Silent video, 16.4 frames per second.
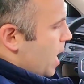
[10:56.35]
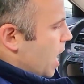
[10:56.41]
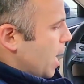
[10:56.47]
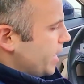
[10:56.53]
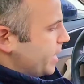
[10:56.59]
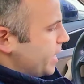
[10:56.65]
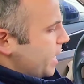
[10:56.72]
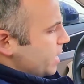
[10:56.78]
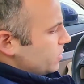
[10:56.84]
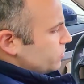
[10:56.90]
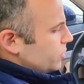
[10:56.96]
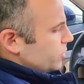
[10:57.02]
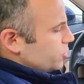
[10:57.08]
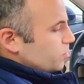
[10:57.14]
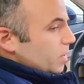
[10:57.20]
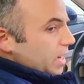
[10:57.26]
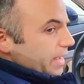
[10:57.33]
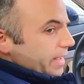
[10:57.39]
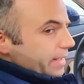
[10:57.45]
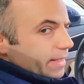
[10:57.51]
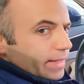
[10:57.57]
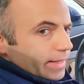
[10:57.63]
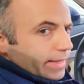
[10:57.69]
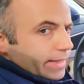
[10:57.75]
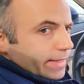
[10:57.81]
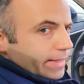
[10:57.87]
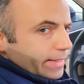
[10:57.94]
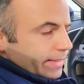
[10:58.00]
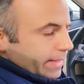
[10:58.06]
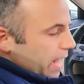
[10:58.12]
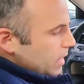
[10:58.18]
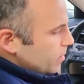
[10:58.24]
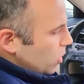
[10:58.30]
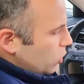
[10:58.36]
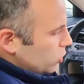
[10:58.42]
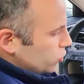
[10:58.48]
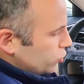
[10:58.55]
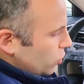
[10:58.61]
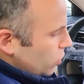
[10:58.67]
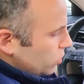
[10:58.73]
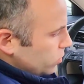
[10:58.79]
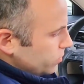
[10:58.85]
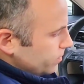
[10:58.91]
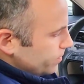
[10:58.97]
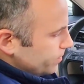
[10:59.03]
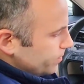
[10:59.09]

I can't reach my climate control.